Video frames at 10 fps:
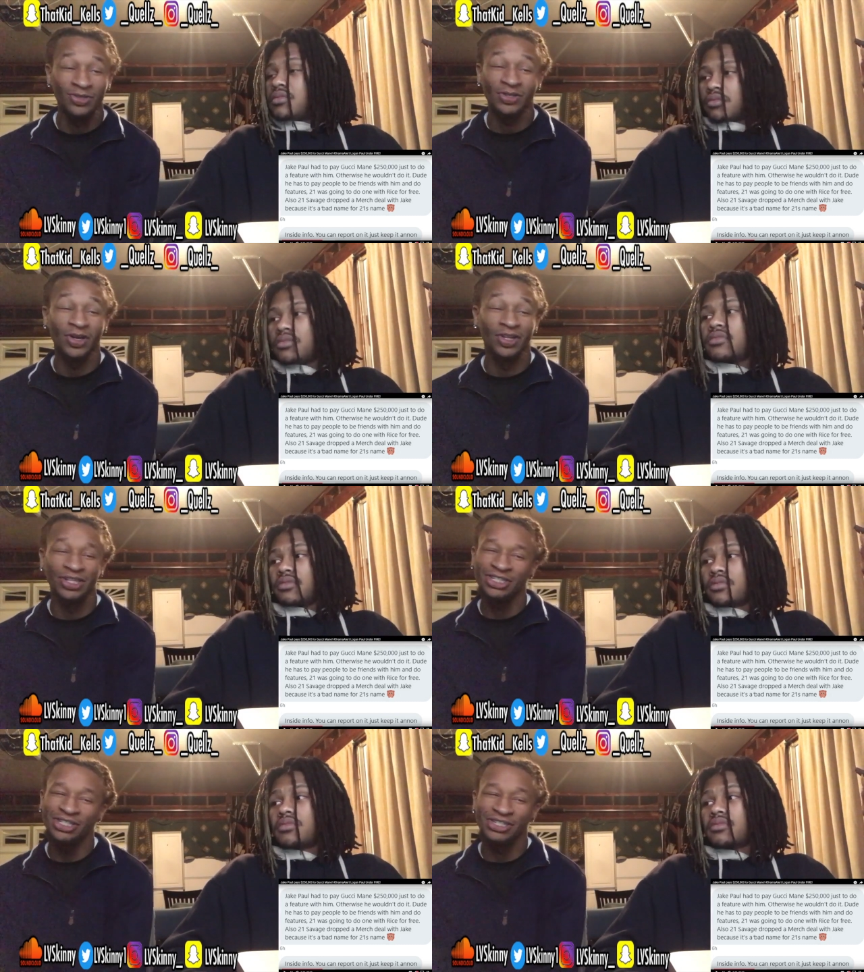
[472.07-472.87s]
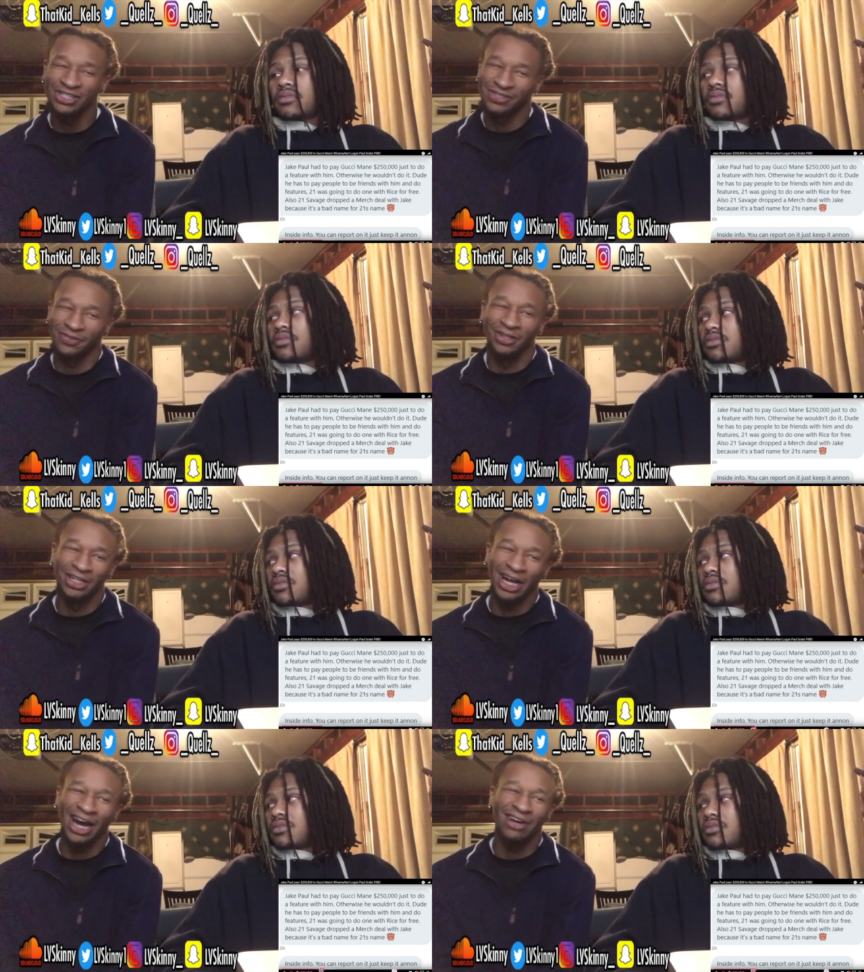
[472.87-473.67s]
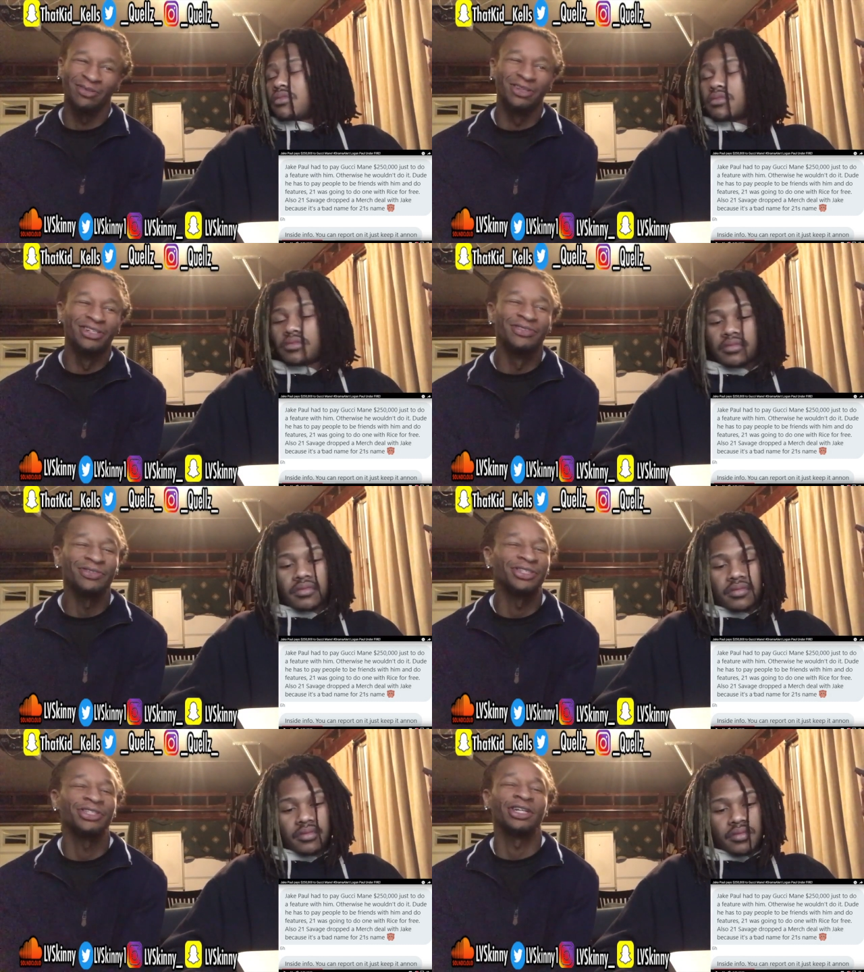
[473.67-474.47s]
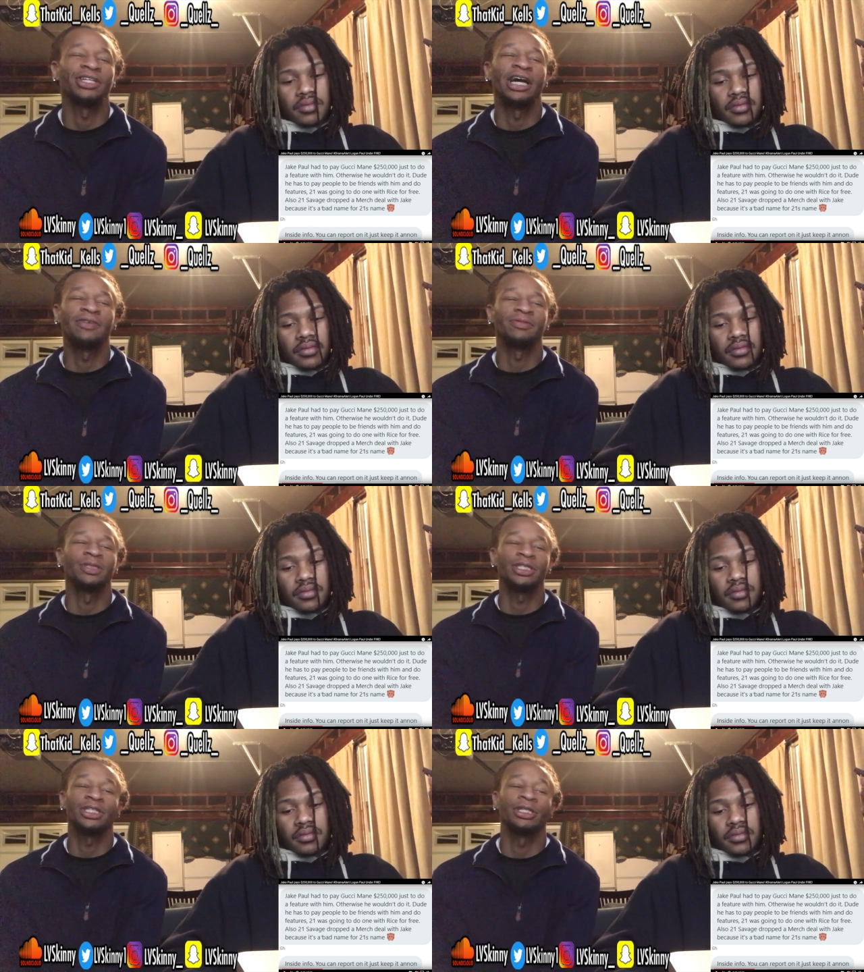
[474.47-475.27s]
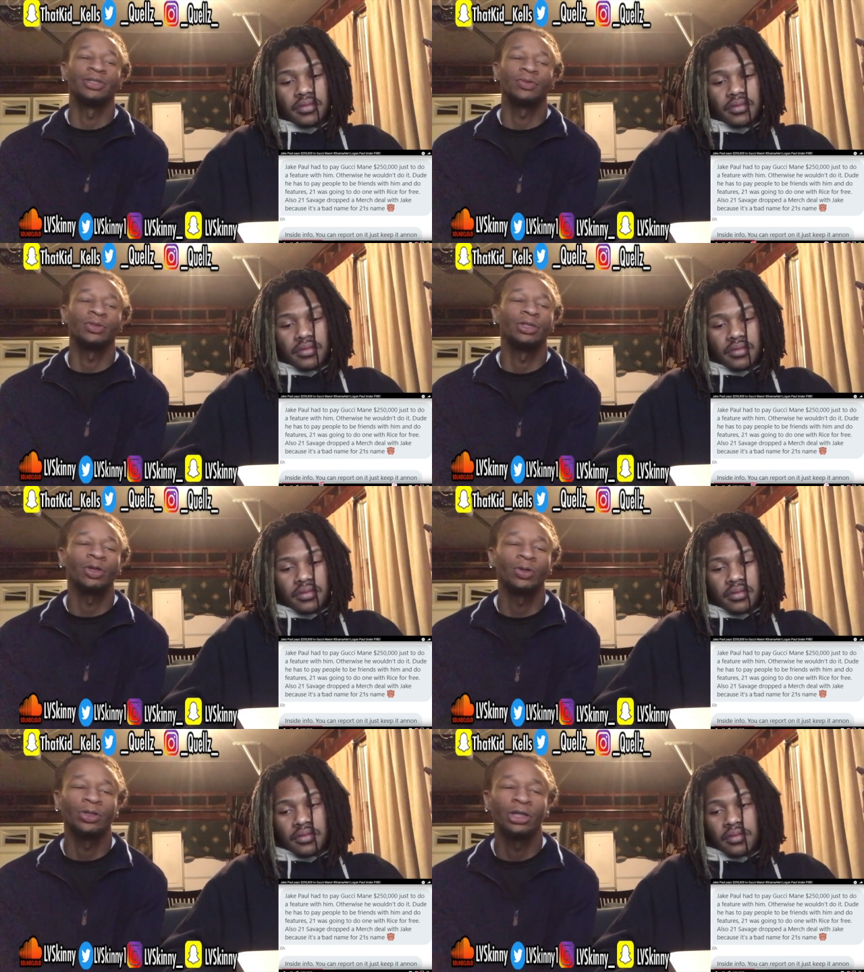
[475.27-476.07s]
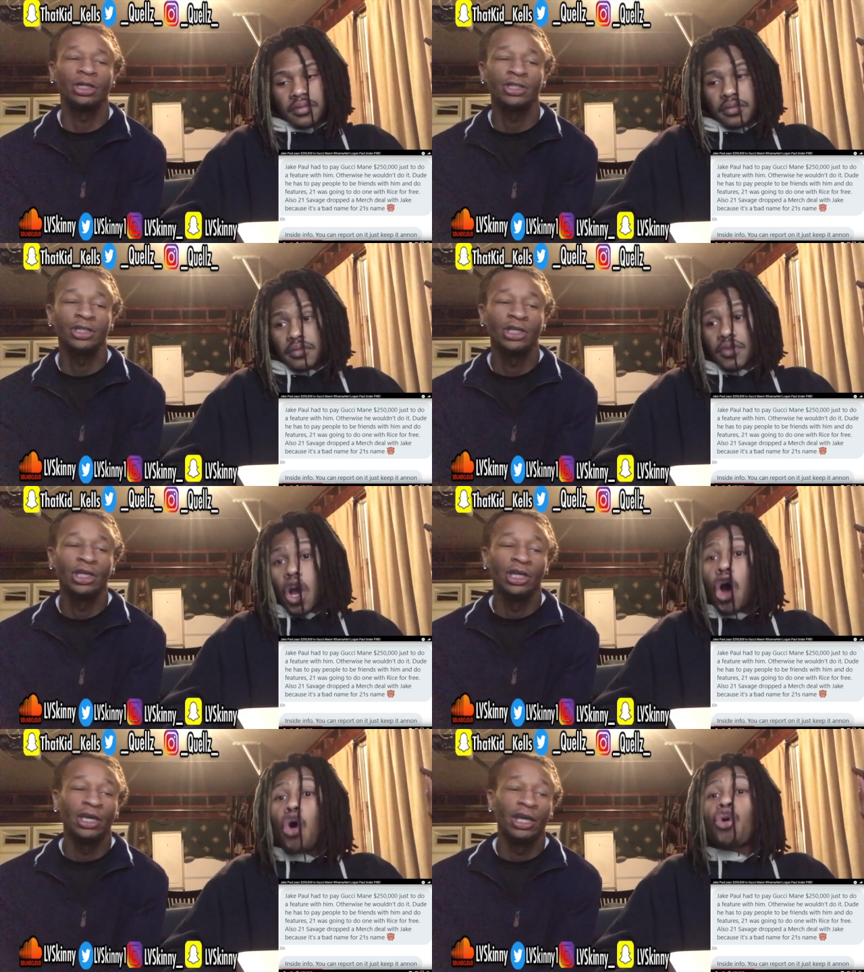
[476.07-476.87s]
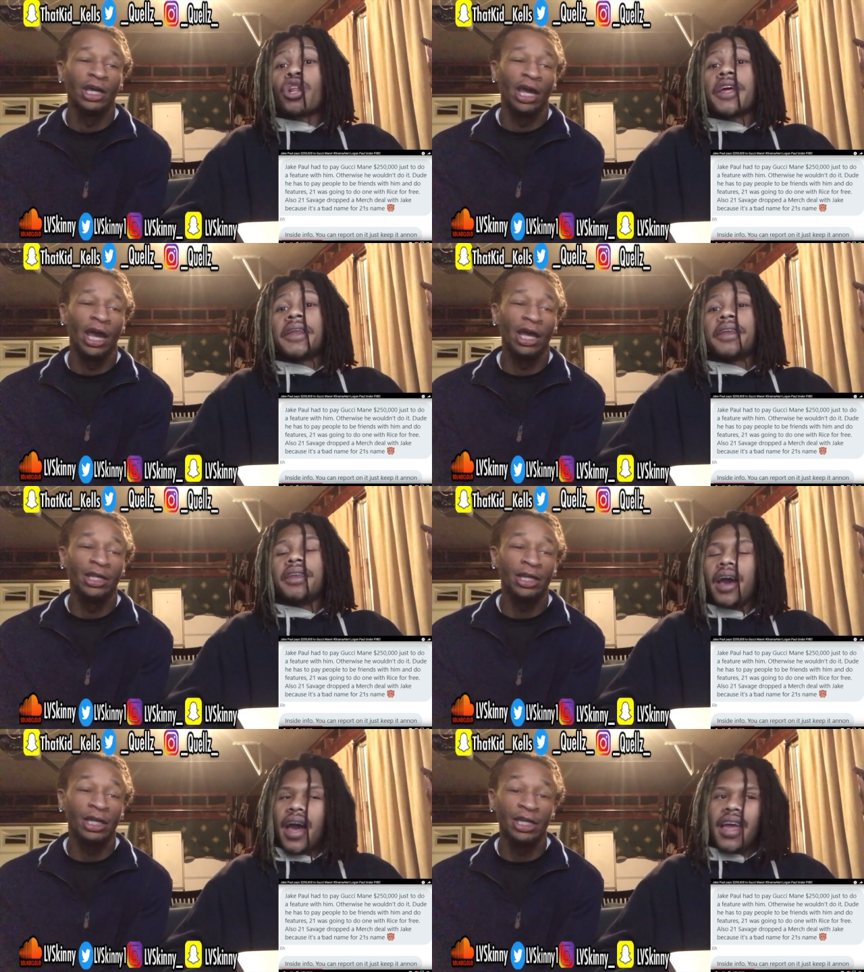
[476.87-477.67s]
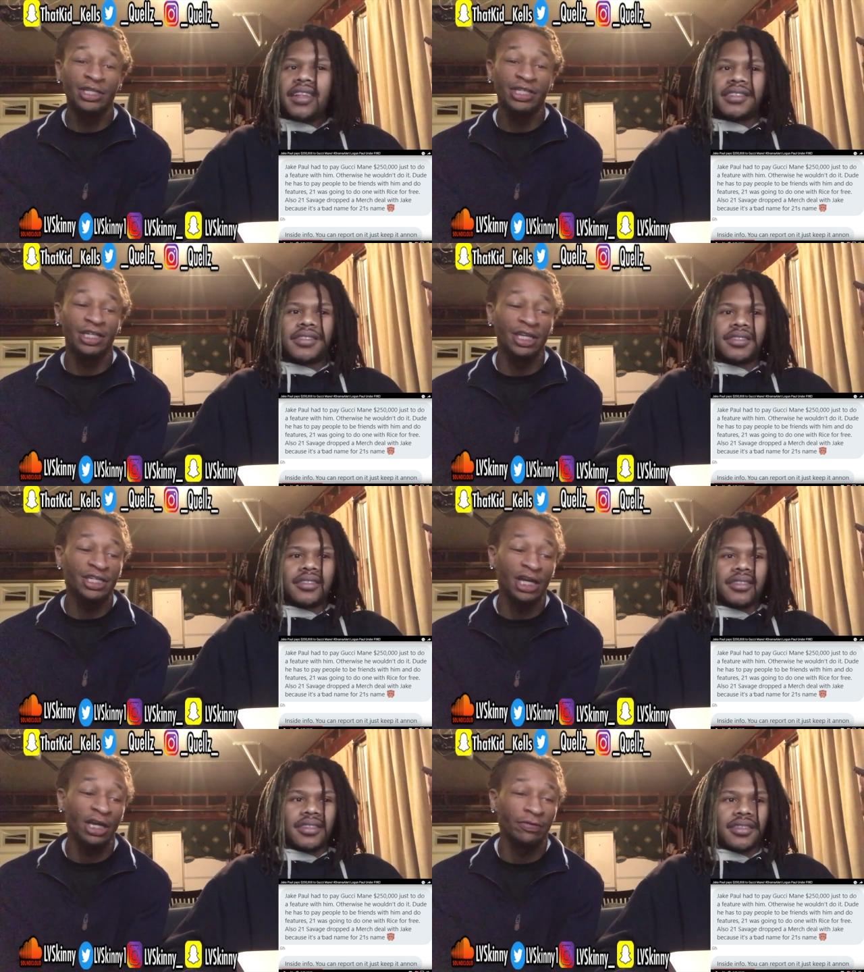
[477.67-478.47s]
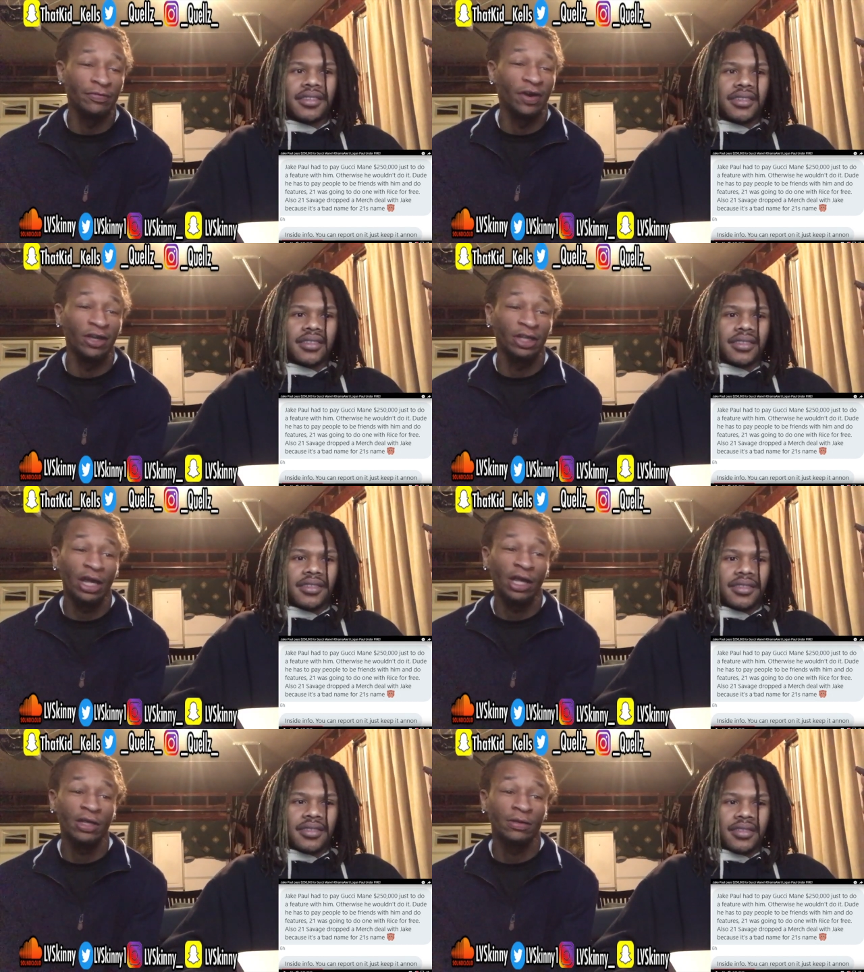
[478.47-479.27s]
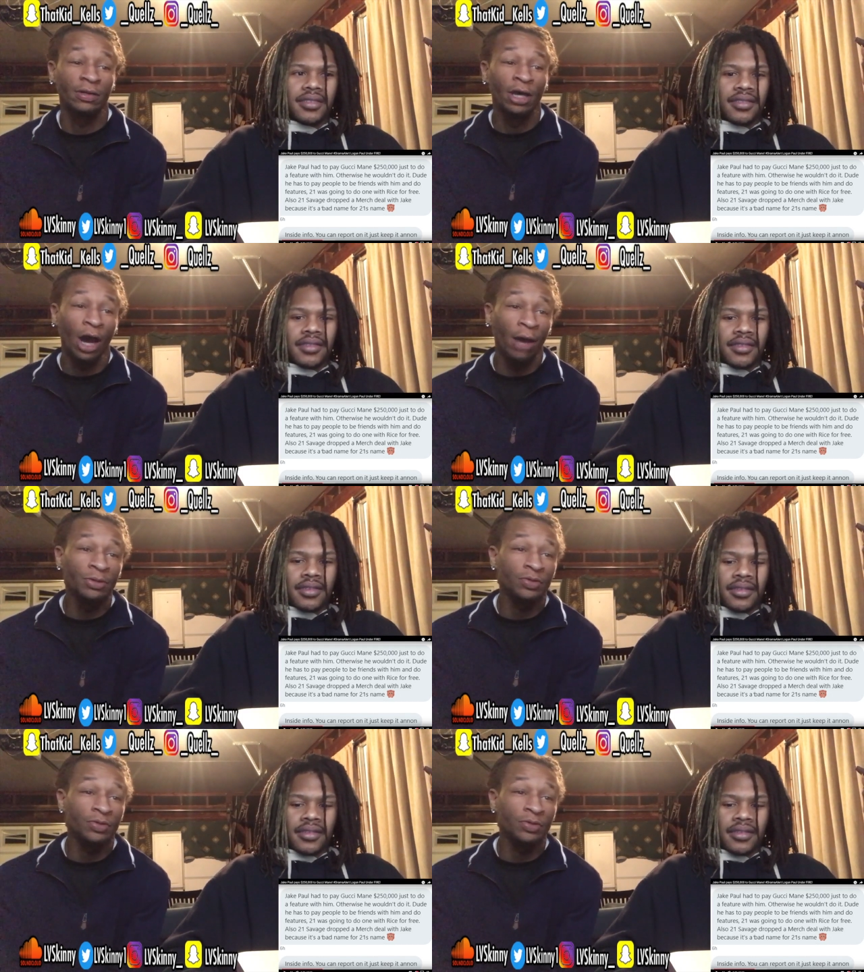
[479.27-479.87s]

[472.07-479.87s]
Speaker 1: goes on, this shit is just funny. Like, I really just want to start laughing because niggas really holding nuts. Holding And nuts. It's, it's not even fact that hating. I'm